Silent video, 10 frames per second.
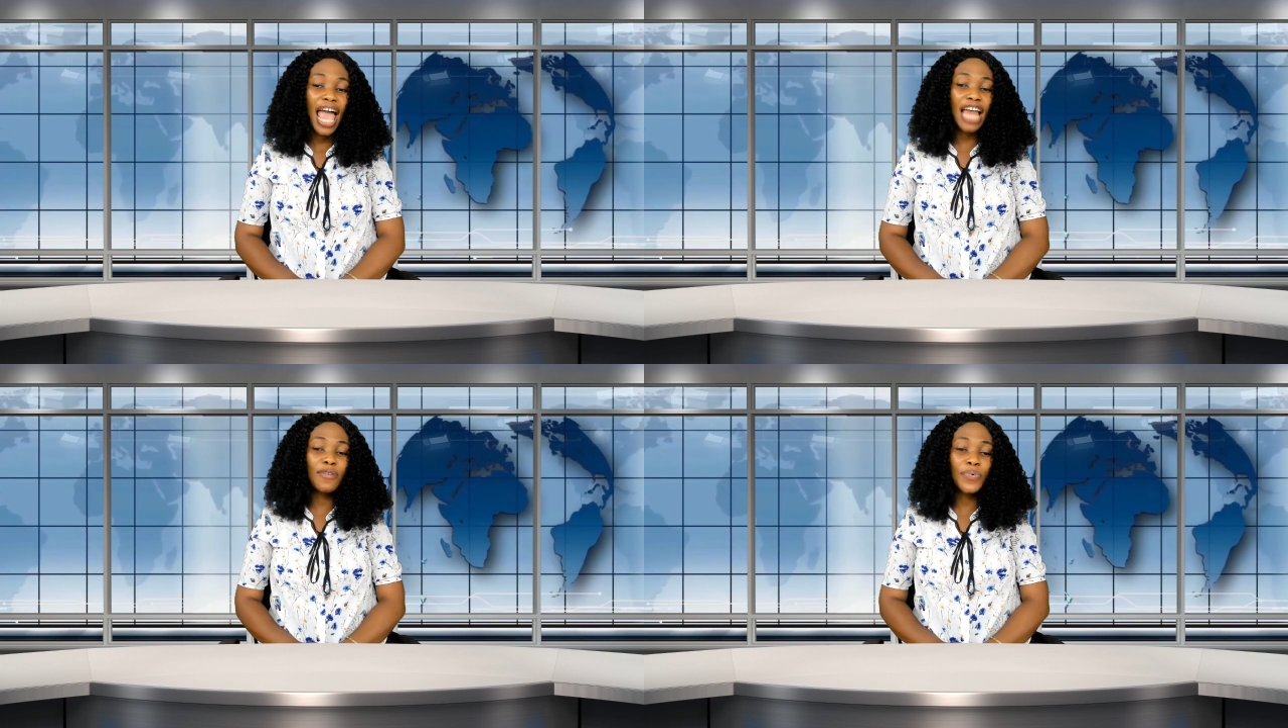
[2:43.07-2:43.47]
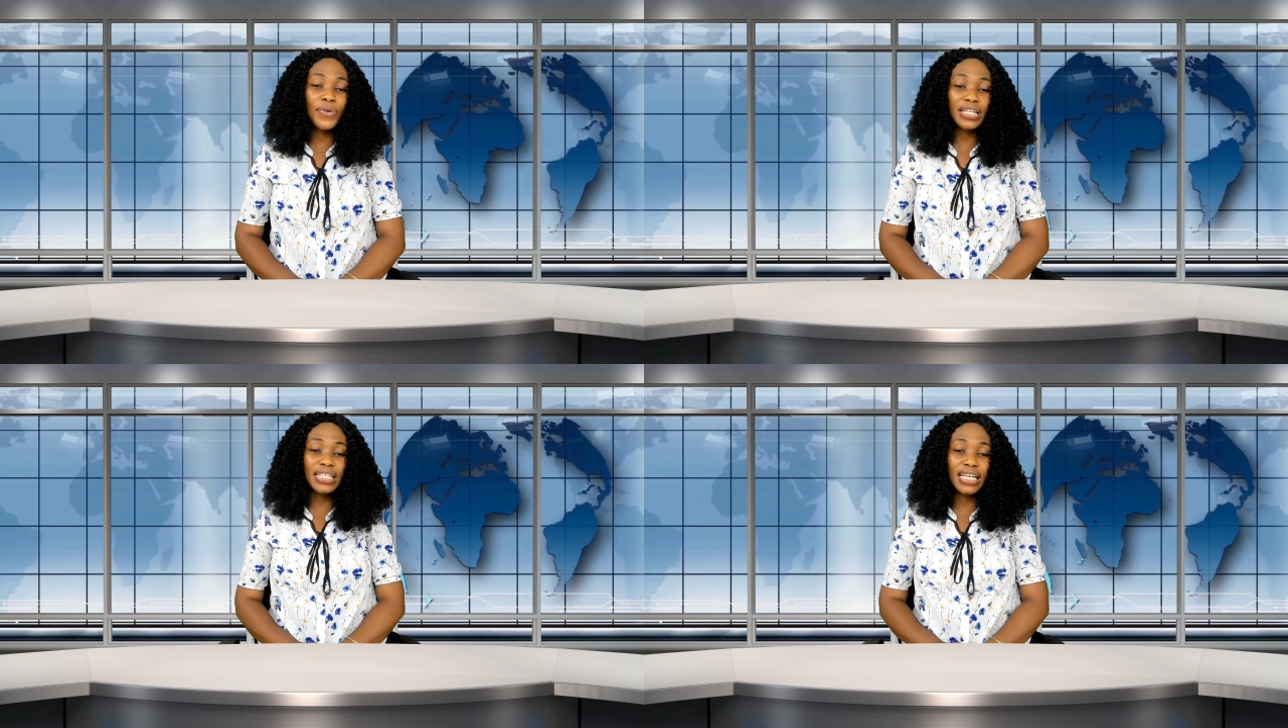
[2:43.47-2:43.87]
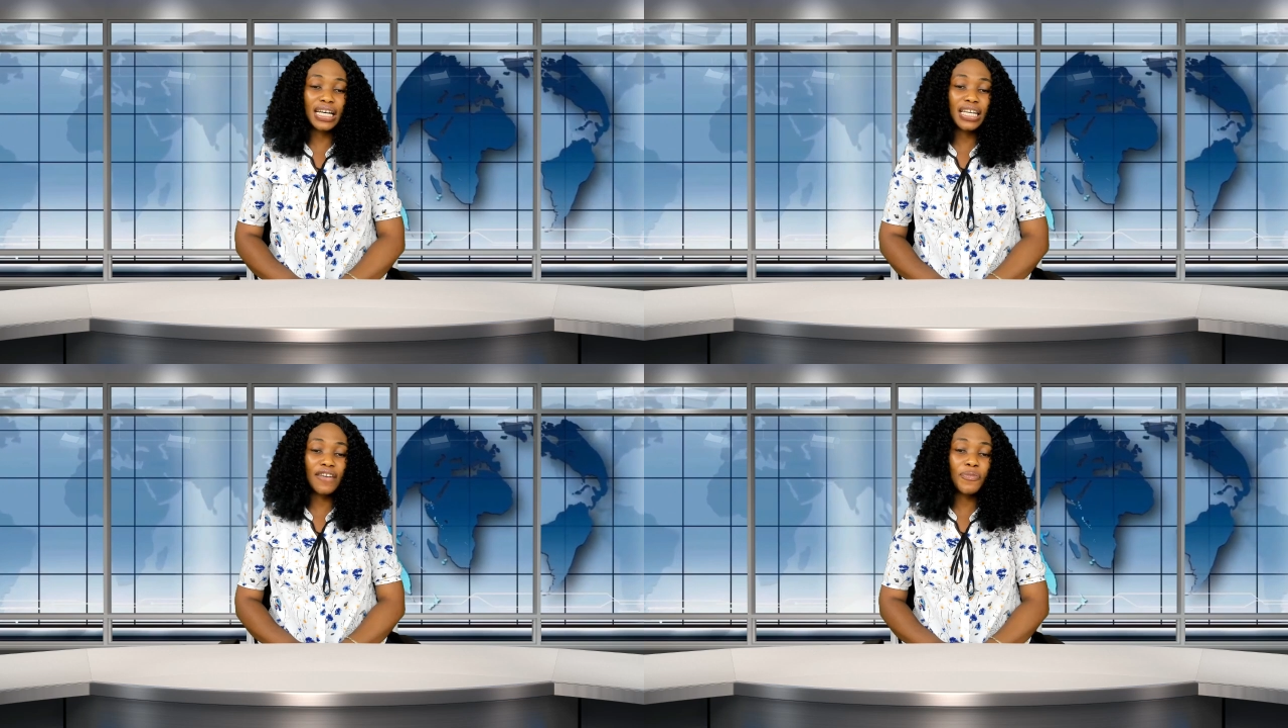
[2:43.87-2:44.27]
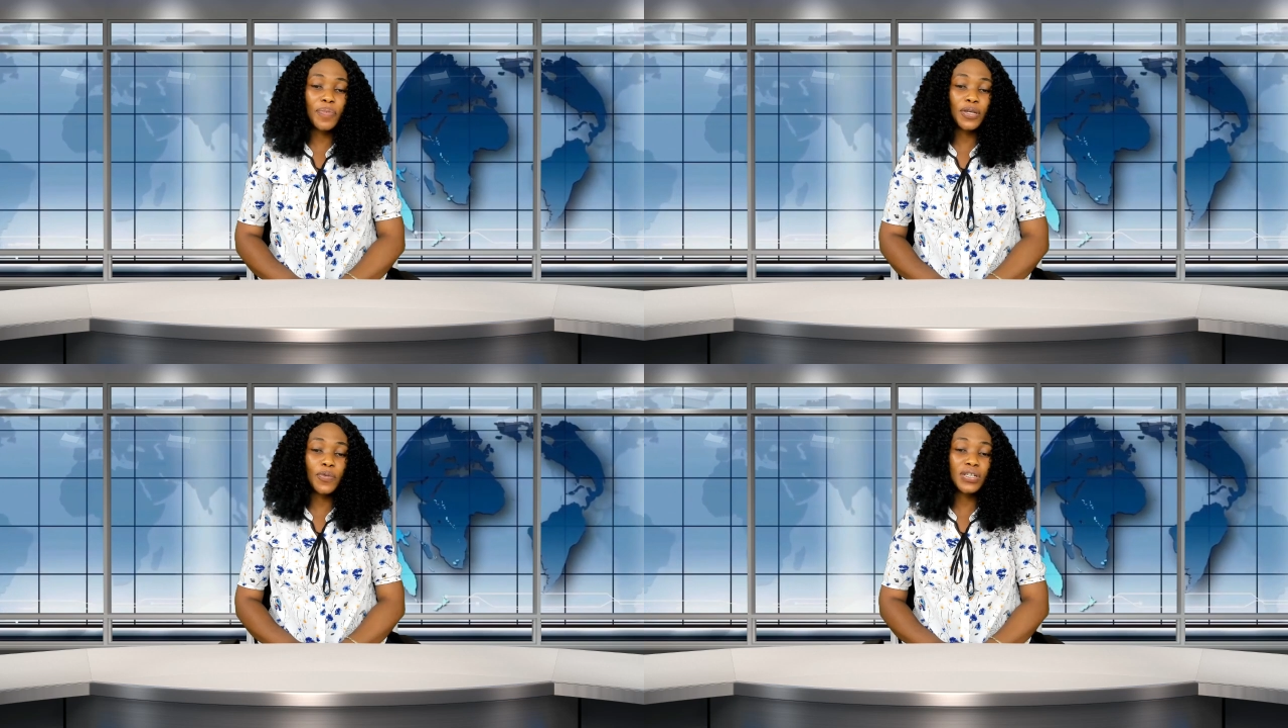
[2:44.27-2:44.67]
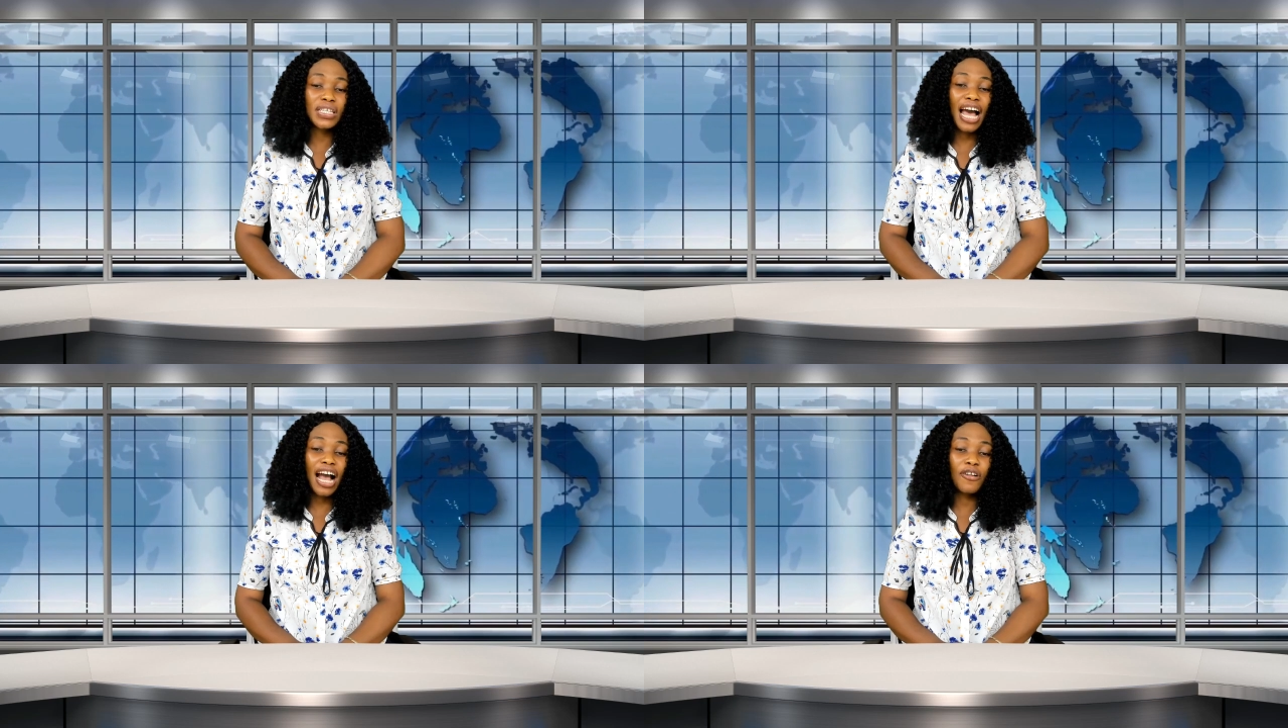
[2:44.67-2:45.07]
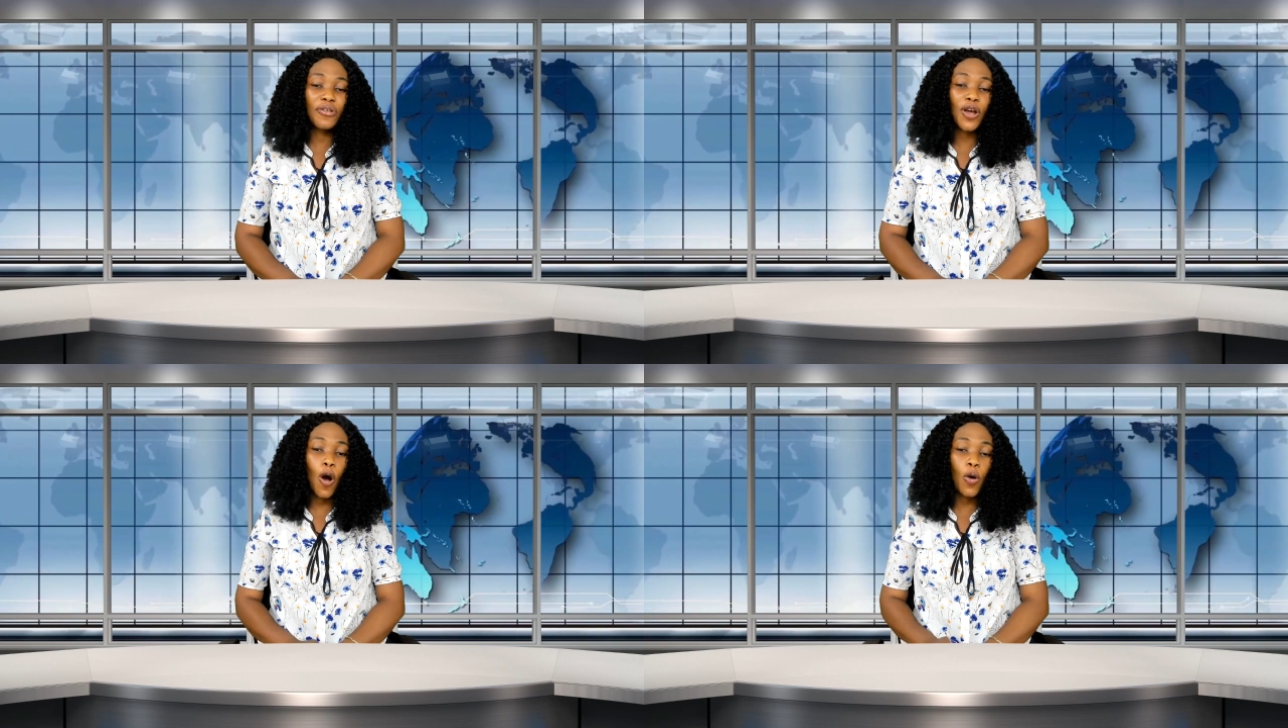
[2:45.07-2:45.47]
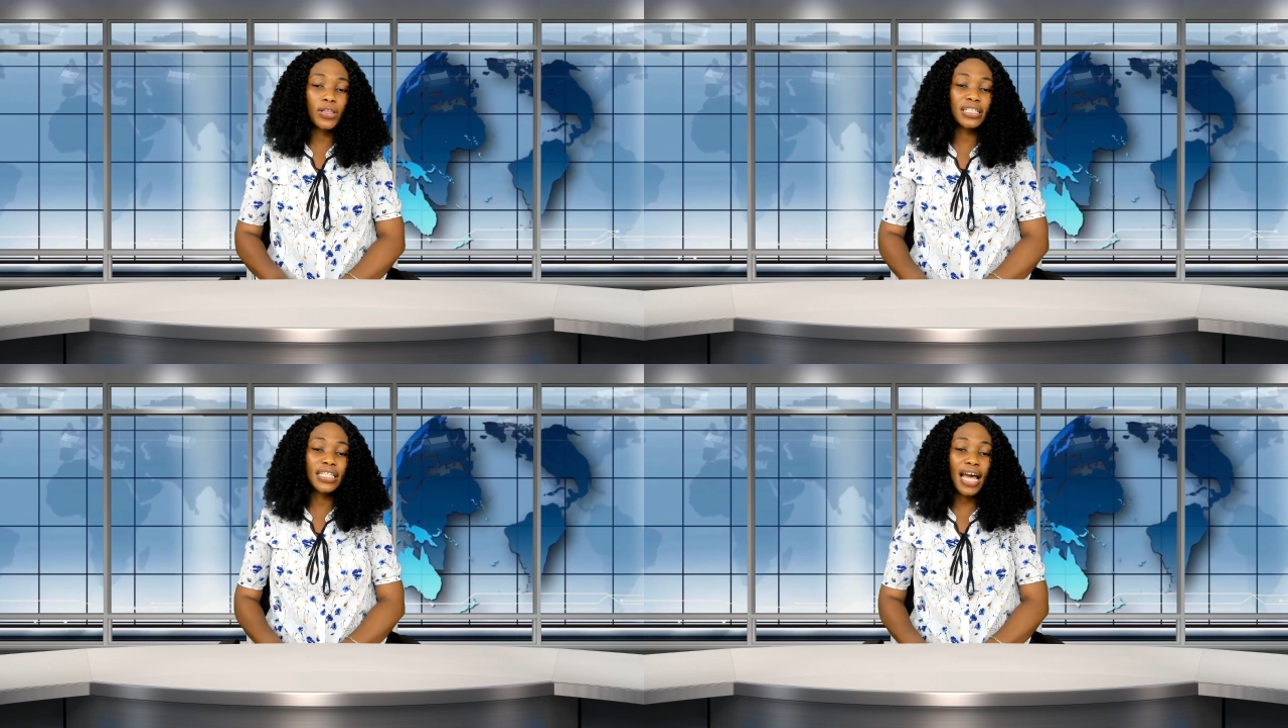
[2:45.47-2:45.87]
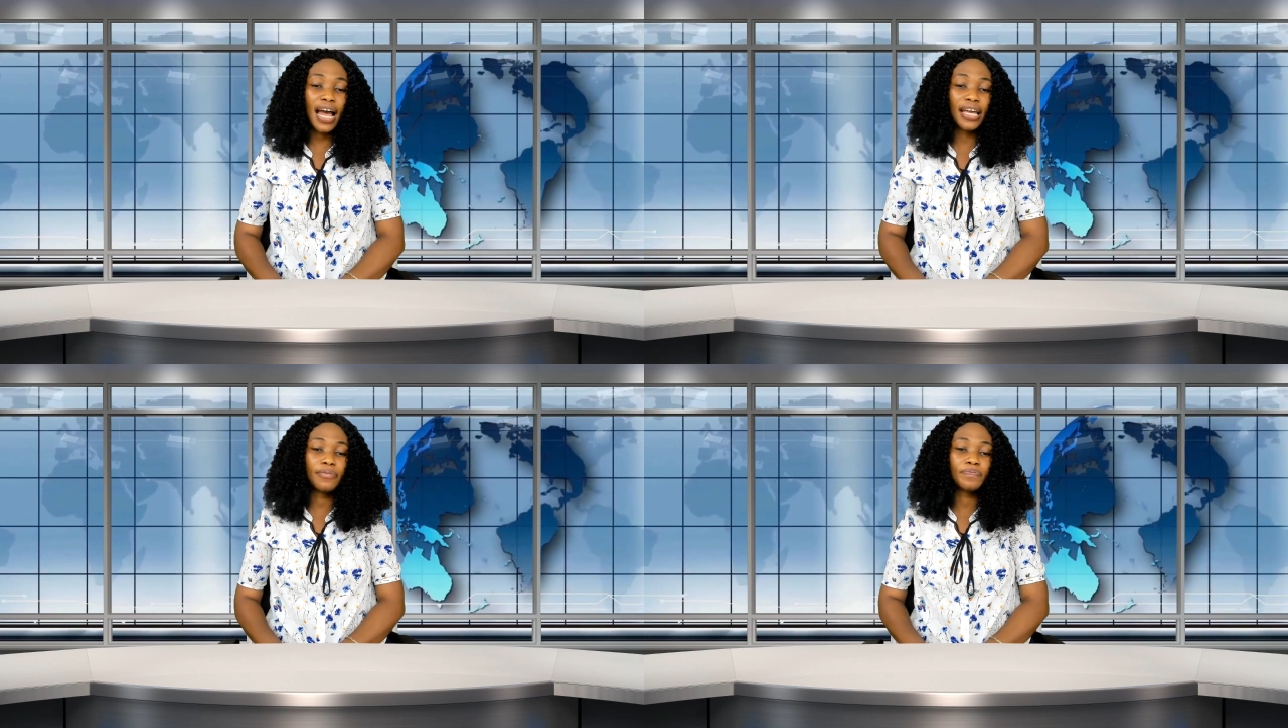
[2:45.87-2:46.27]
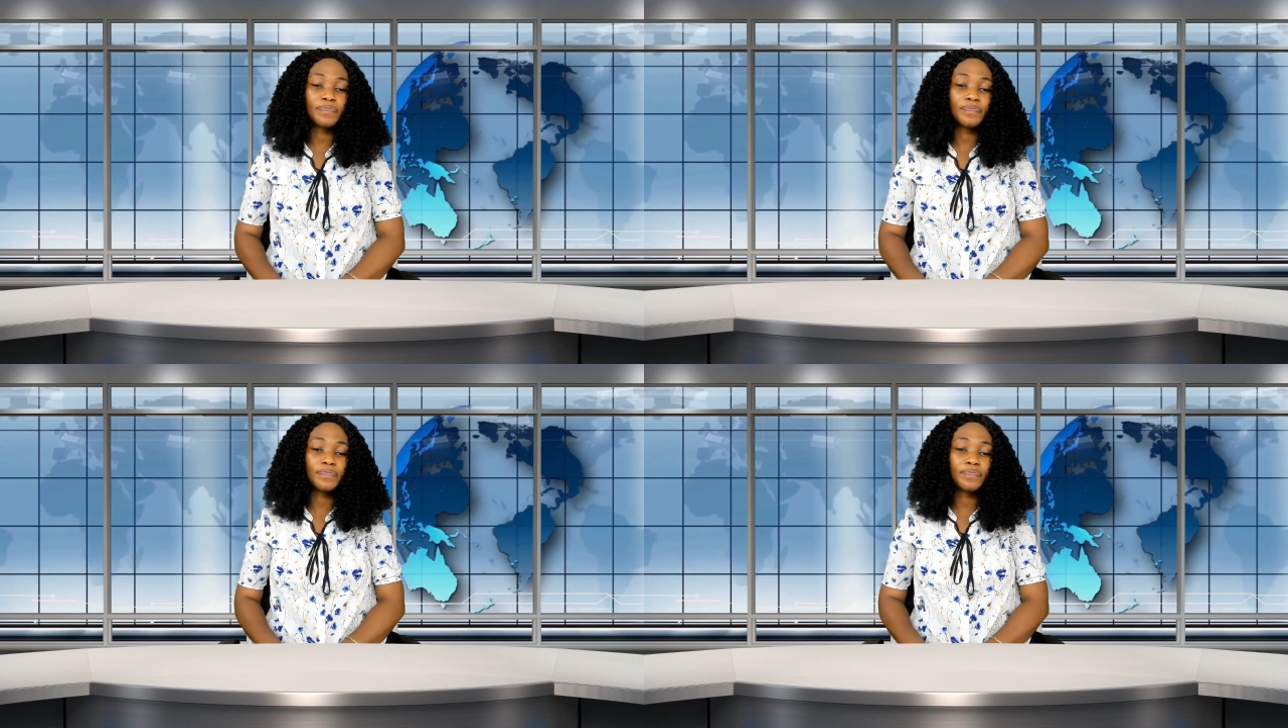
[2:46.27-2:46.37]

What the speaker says: and practically everybody was hungry all the time.